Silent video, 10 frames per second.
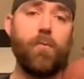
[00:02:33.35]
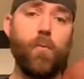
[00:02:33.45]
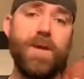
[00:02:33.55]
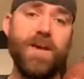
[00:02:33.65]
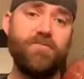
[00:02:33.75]

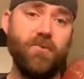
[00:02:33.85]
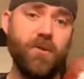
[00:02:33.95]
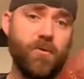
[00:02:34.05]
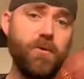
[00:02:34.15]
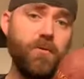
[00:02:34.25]
We have
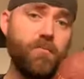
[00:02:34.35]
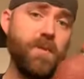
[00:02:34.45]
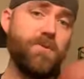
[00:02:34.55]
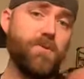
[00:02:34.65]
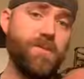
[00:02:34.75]
literally
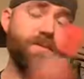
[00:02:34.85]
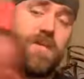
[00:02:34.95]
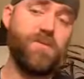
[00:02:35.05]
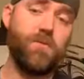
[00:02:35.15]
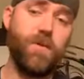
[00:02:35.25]
been using
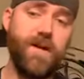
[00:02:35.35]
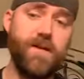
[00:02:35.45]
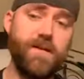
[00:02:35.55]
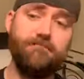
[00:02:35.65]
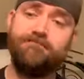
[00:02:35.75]
NaturRed